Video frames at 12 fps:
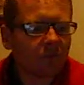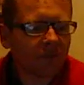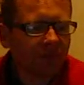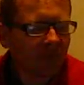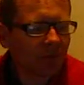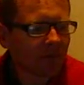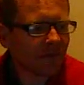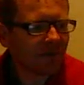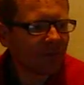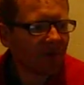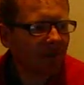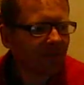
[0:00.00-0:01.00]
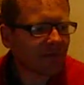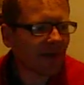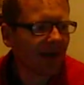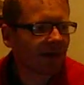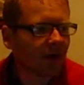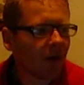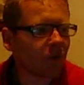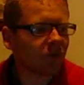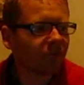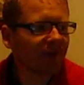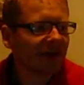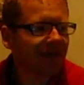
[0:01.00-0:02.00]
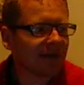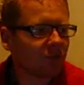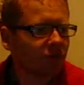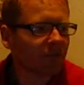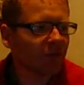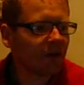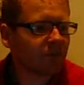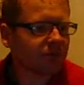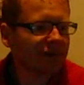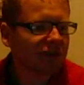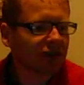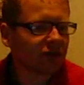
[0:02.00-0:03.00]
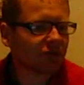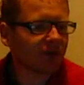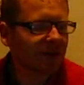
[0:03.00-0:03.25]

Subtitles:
So what's his book saying? Oh, I've been killed by a prehistoric.